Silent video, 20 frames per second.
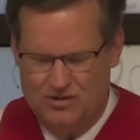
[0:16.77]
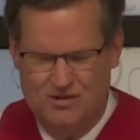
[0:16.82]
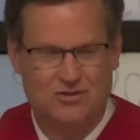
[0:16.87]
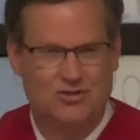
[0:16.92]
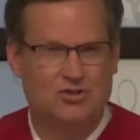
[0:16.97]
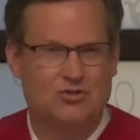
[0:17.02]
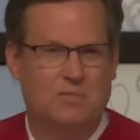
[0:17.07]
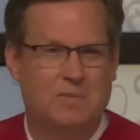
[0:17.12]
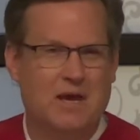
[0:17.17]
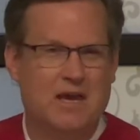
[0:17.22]

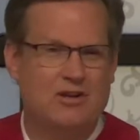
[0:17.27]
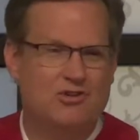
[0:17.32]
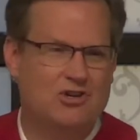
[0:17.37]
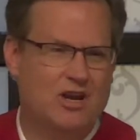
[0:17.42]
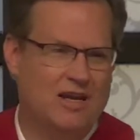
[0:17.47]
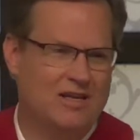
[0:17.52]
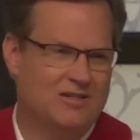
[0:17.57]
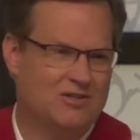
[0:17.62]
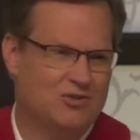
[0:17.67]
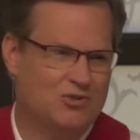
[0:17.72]
This is page
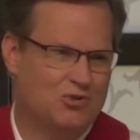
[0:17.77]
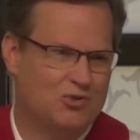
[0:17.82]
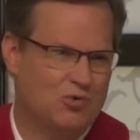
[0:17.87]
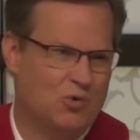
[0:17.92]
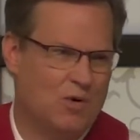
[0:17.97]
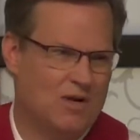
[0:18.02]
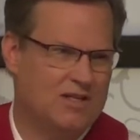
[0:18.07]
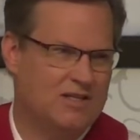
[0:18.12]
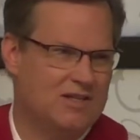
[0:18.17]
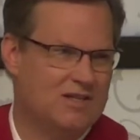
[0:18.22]

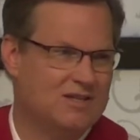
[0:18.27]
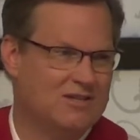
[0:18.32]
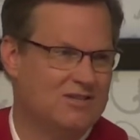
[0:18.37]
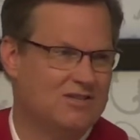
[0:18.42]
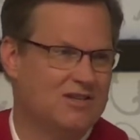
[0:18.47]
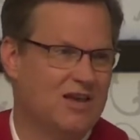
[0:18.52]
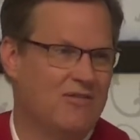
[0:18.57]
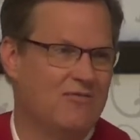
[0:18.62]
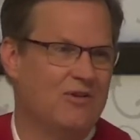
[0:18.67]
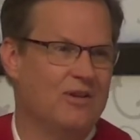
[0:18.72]

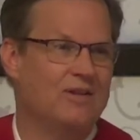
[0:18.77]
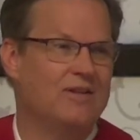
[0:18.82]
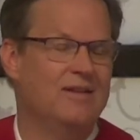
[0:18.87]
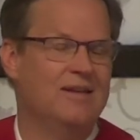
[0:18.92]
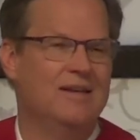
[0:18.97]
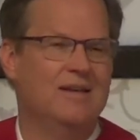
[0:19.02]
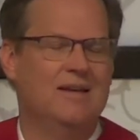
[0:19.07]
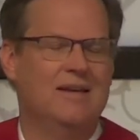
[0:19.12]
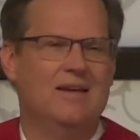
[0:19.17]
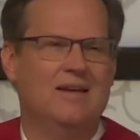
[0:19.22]
827
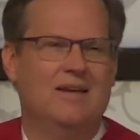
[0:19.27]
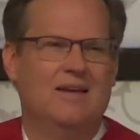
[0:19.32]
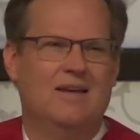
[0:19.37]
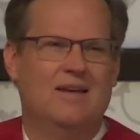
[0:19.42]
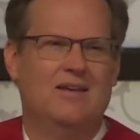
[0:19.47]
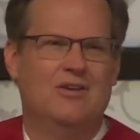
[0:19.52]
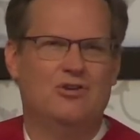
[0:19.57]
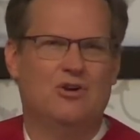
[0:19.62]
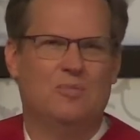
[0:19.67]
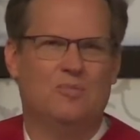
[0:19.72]

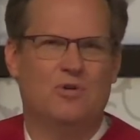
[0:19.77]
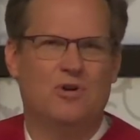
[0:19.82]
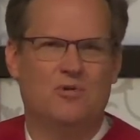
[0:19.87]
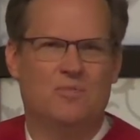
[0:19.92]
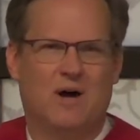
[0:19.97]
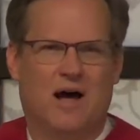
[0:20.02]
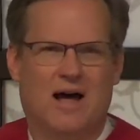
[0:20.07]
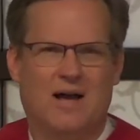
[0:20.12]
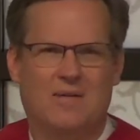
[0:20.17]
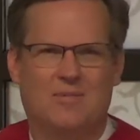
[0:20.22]
in your pew
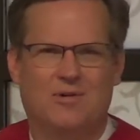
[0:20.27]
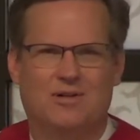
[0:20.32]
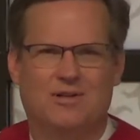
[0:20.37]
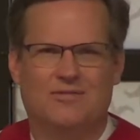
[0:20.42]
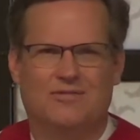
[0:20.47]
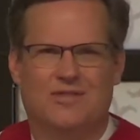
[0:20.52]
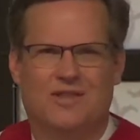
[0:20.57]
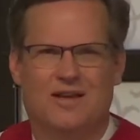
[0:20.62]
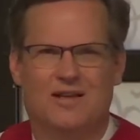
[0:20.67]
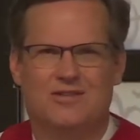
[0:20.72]
Bible,
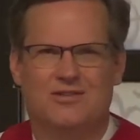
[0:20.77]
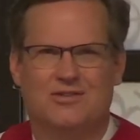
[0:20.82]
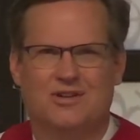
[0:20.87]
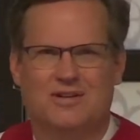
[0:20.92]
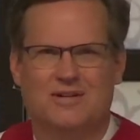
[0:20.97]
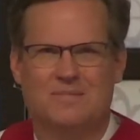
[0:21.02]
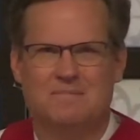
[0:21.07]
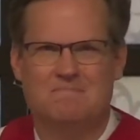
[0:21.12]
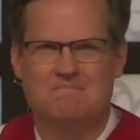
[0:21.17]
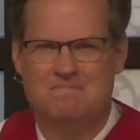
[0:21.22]
if that's
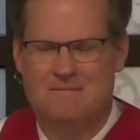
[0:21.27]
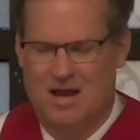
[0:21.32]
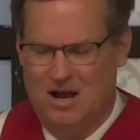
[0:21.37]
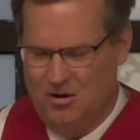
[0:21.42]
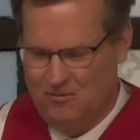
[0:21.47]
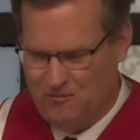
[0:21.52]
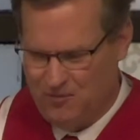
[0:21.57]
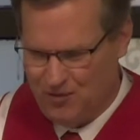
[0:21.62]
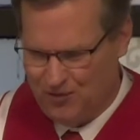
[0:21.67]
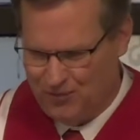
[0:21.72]

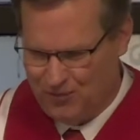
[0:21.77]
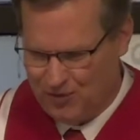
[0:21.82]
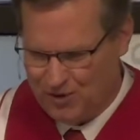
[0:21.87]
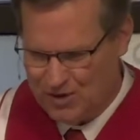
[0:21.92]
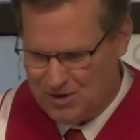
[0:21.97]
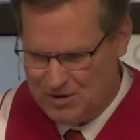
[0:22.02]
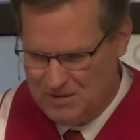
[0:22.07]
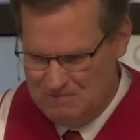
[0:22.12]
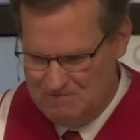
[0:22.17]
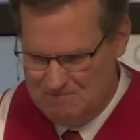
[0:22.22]
helpful for
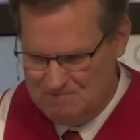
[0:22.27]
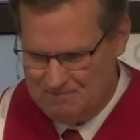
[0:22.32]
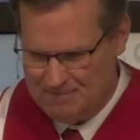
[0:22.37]
you.